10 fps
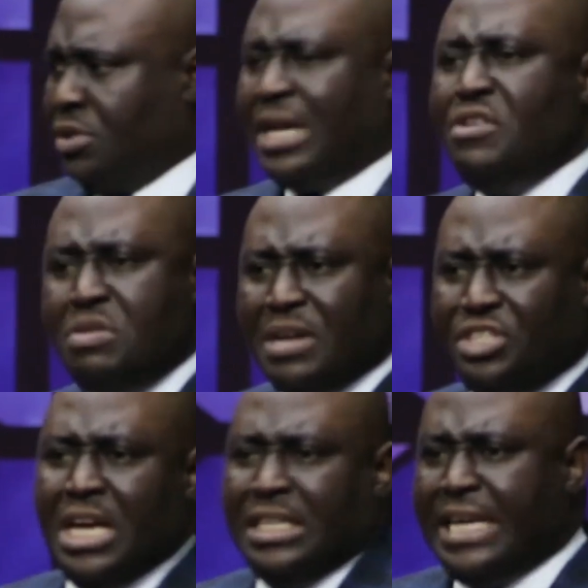So can you
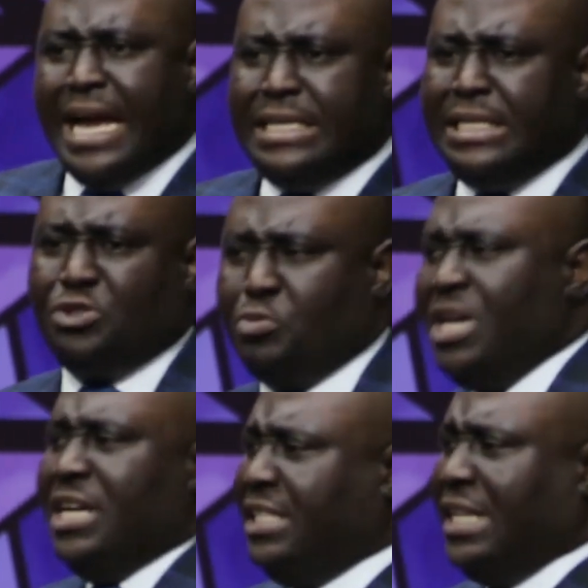imagine? The guy did this to
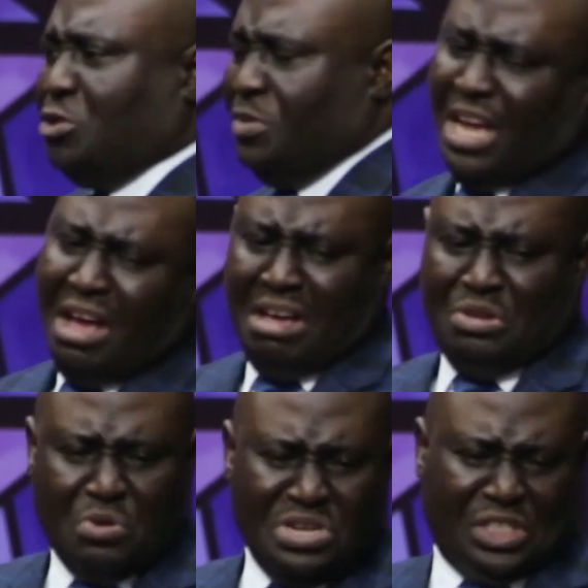me. He did that to me. So, ah,
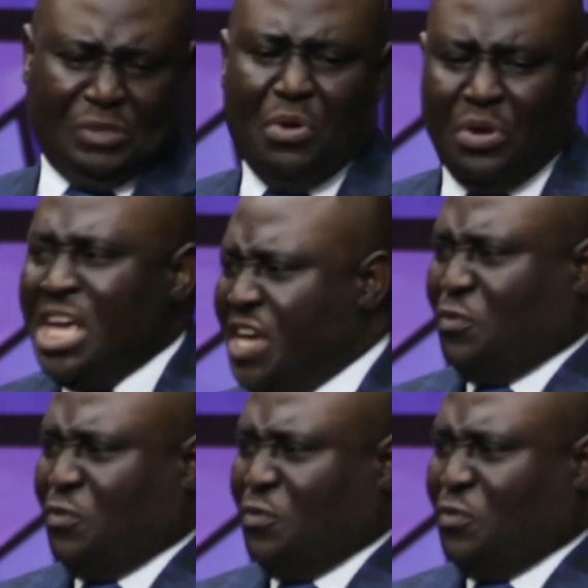your own is small.